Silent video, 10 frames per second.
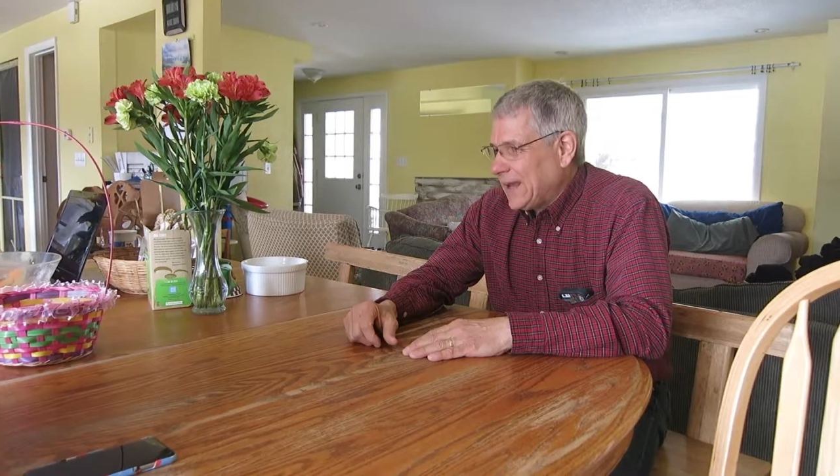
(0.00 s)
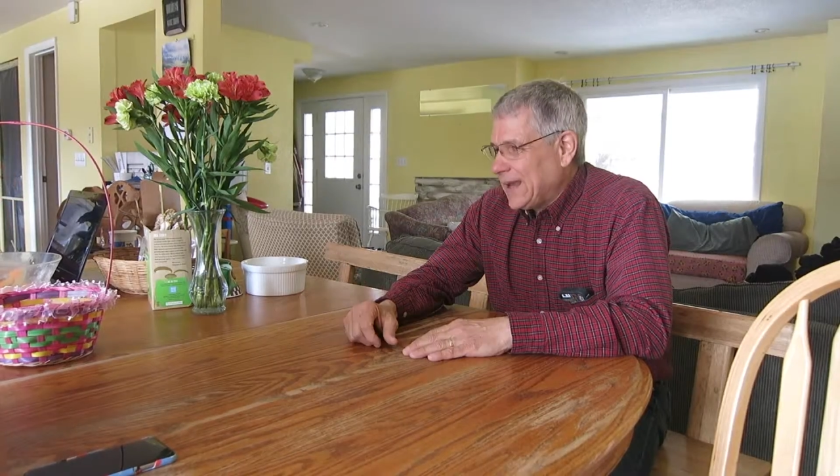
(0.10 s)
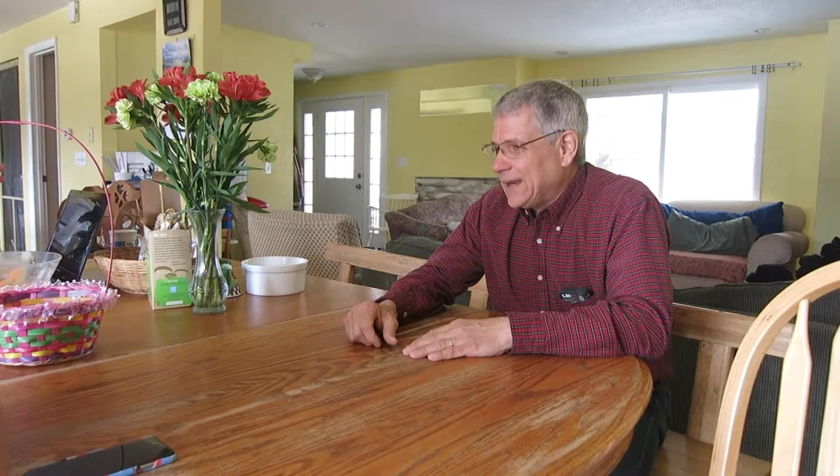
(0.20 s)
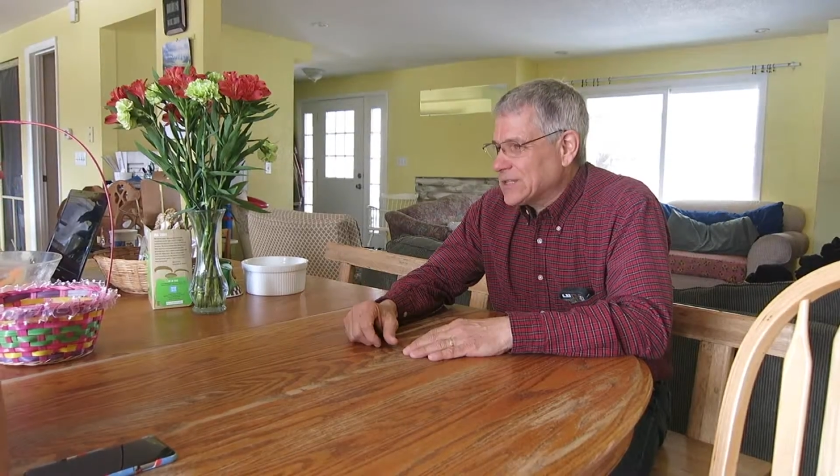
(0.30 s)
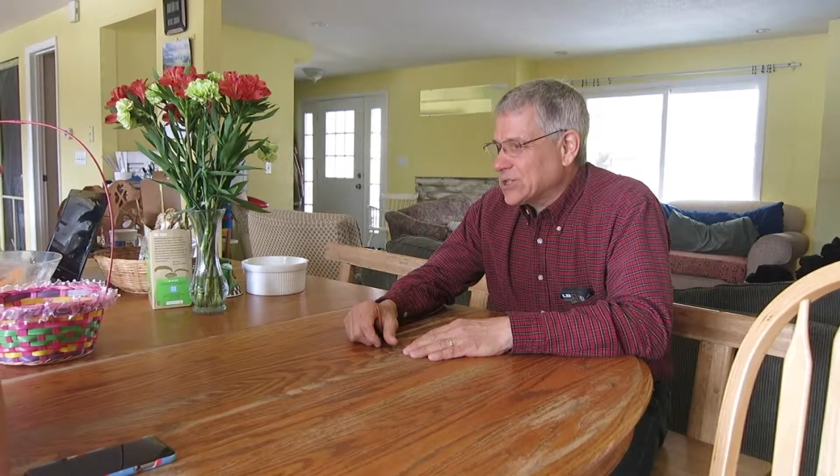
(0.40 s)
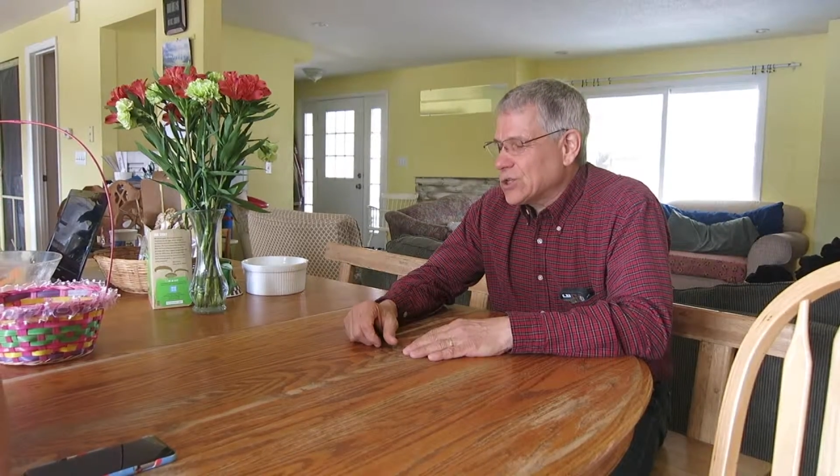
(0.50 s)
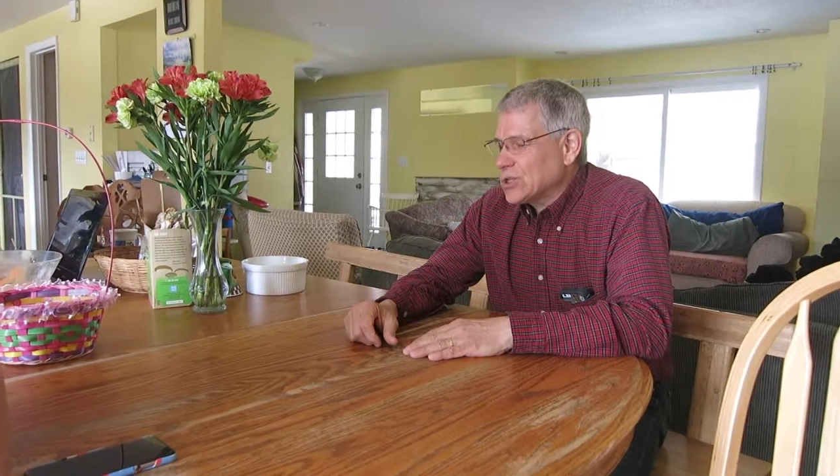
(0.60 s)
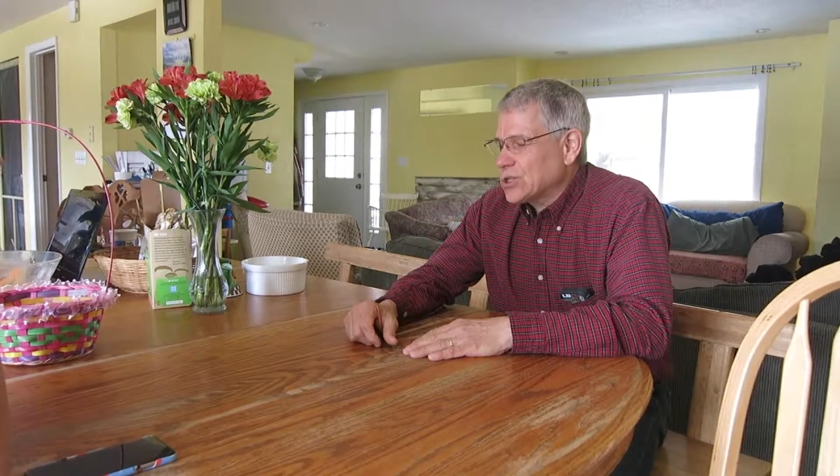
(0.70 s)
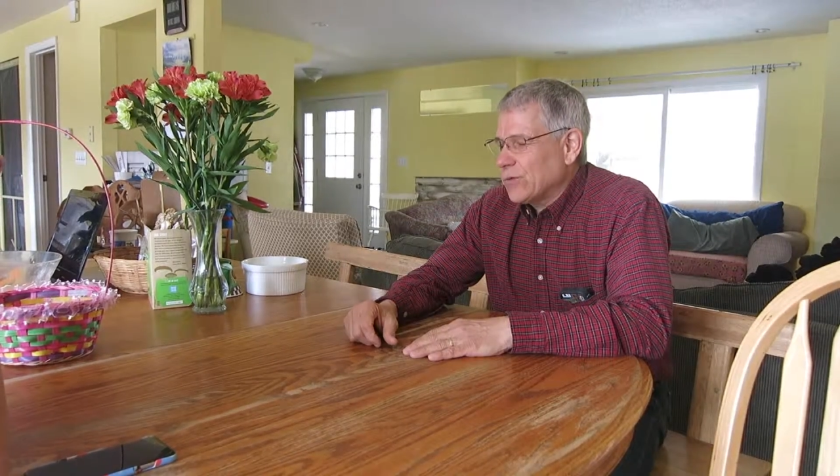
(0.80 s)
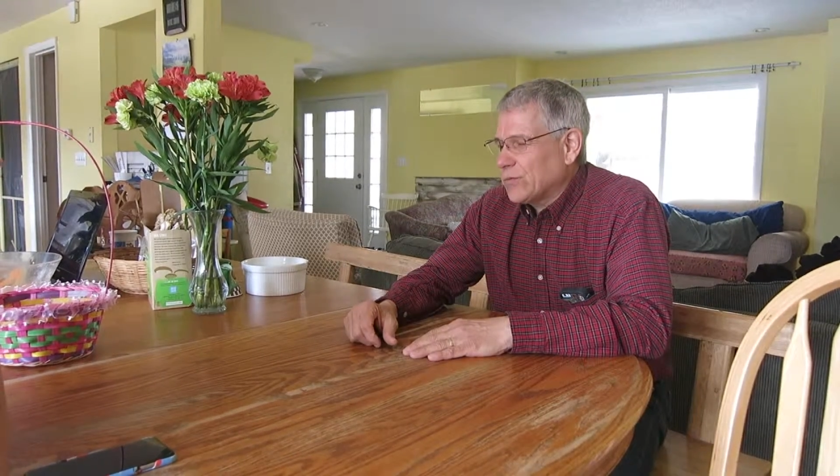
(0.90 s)
And it's
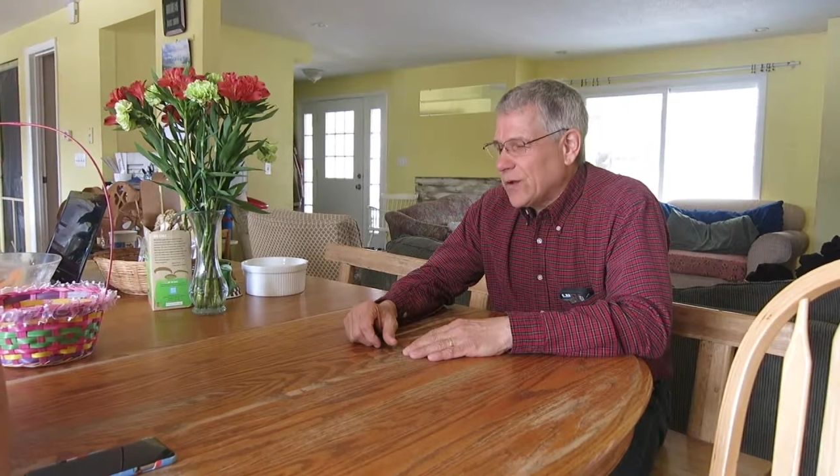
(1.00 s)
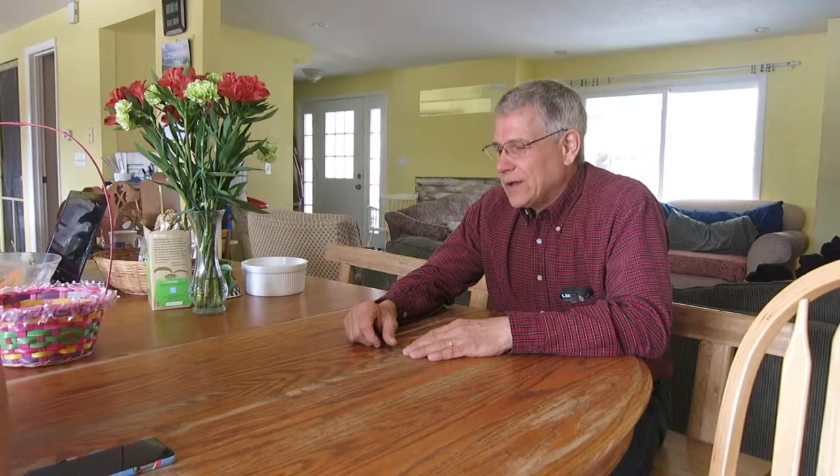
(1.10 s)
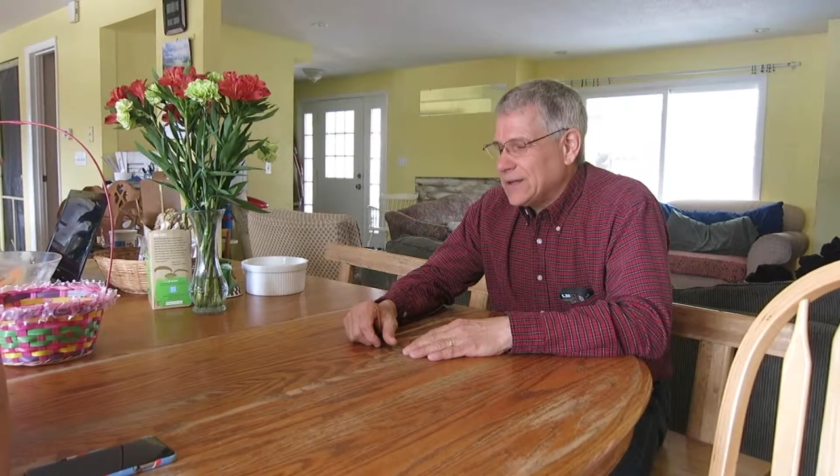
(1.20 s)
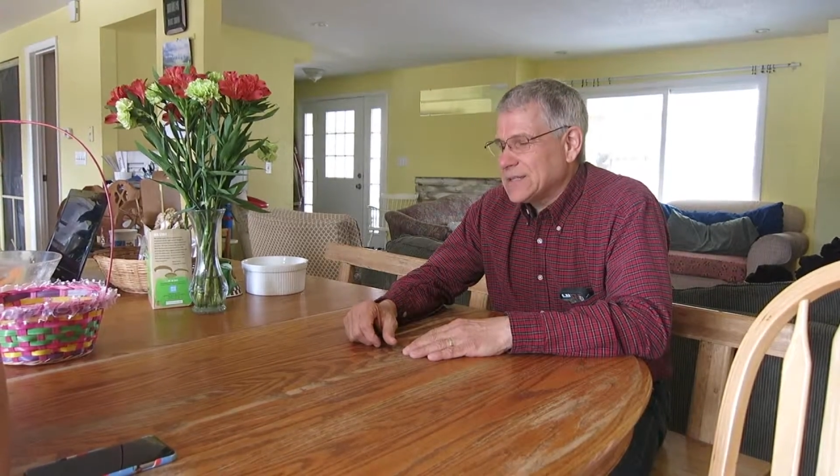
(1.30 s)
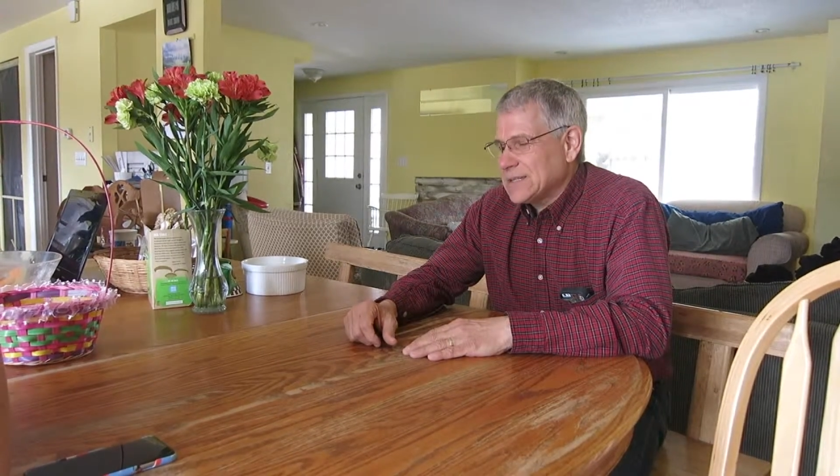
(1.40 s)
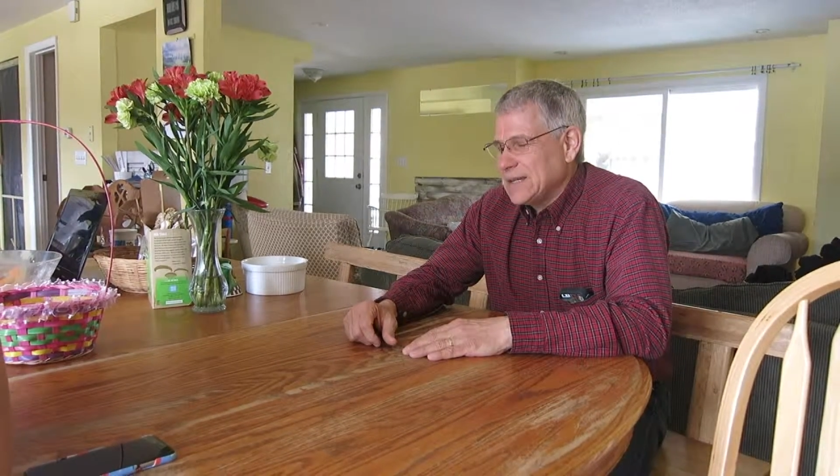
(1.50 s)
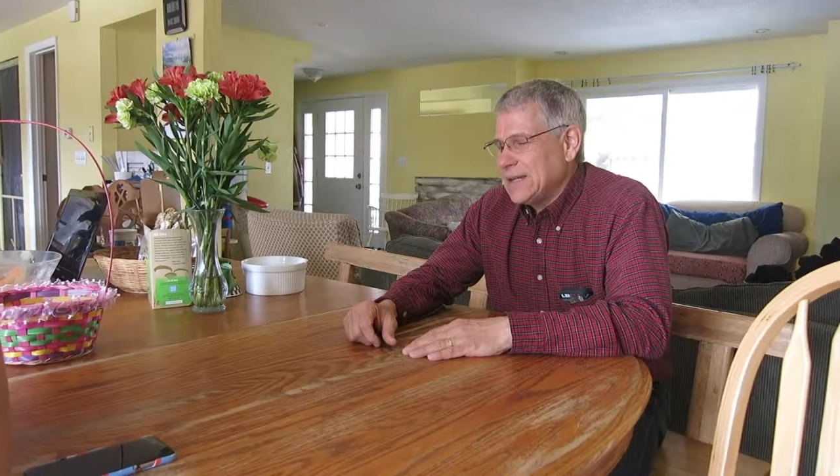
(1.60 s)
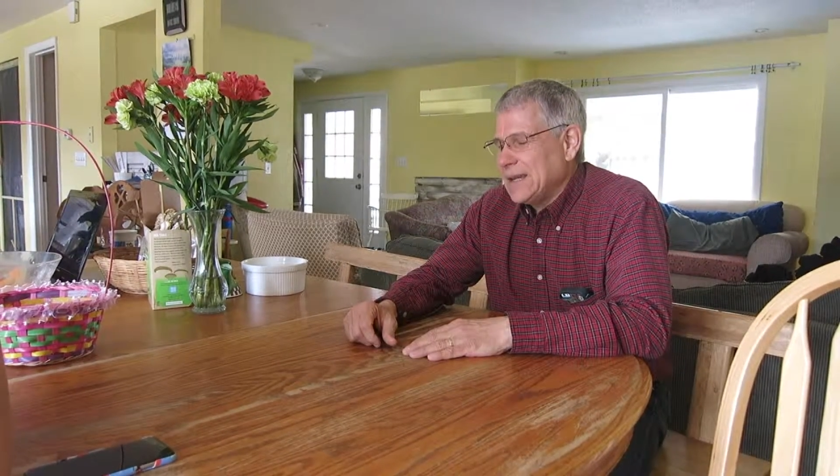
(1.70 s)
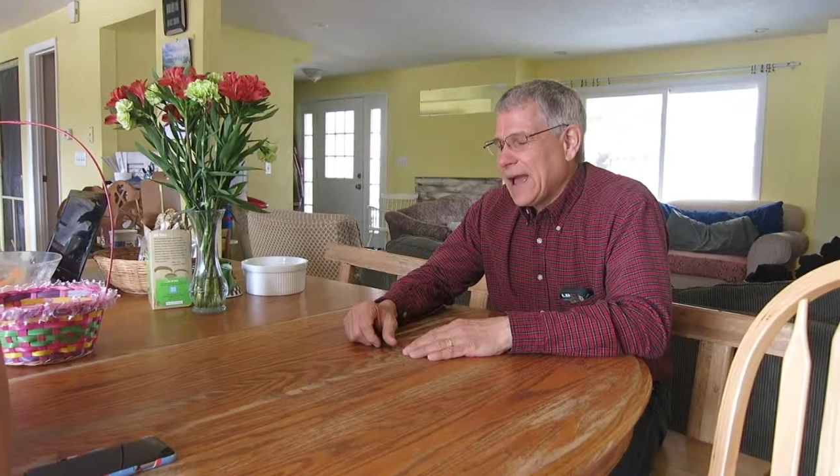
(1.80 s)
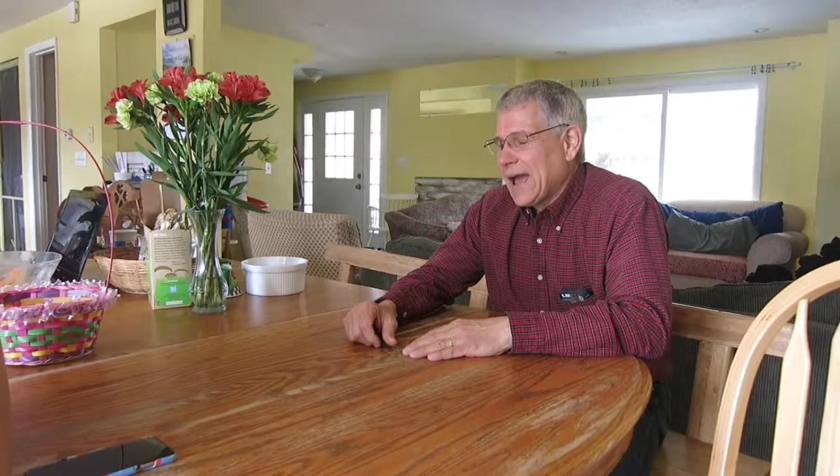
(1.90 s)
just so fun to
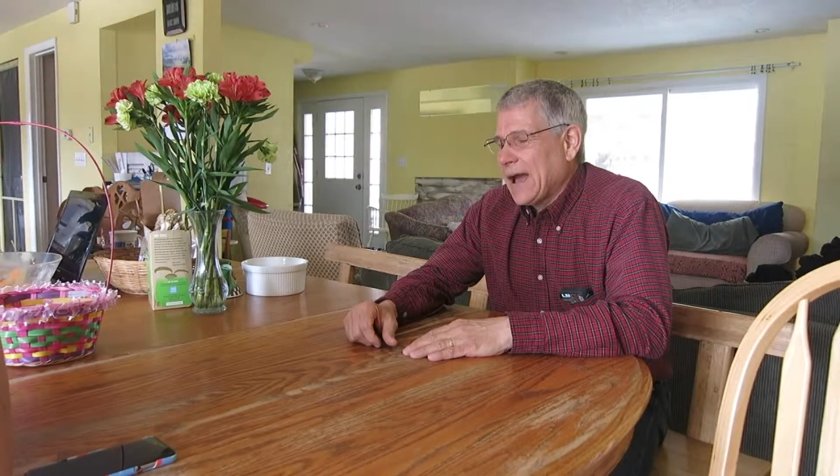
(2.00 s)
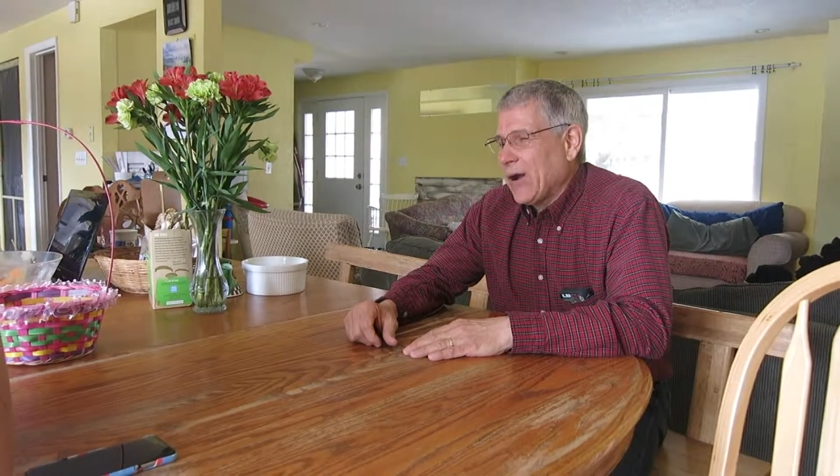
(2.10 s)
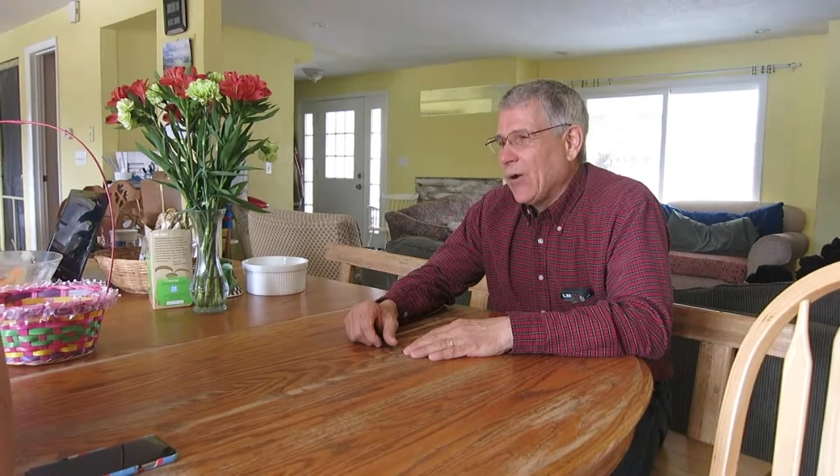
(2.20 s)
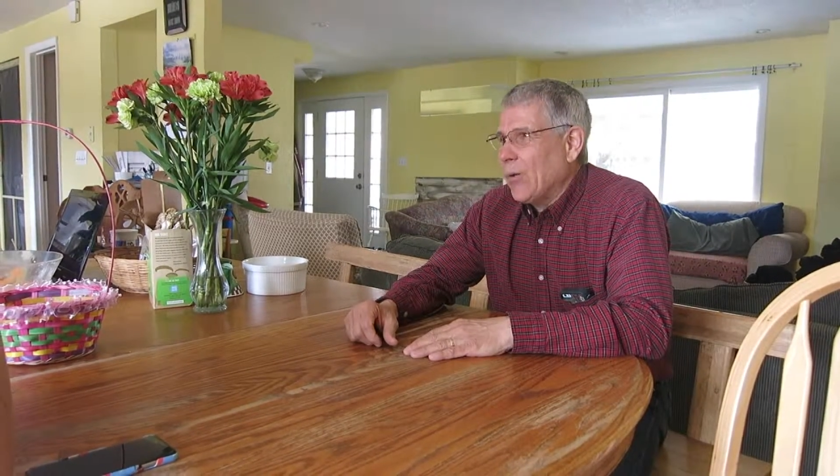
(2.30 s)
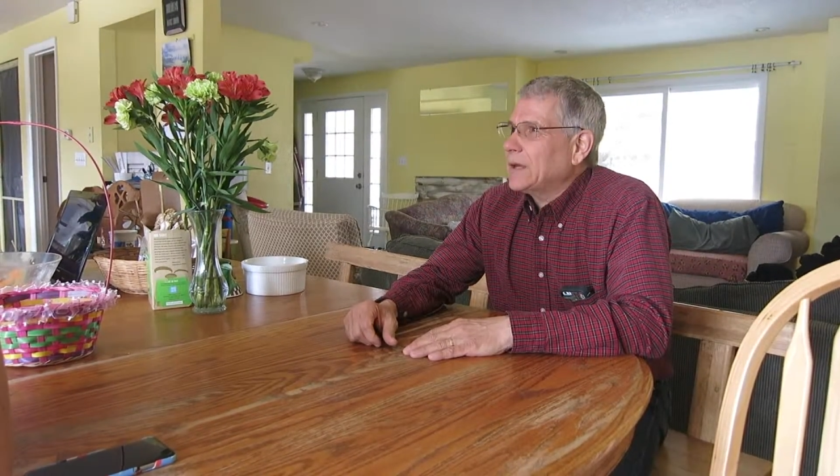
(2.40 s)
see how,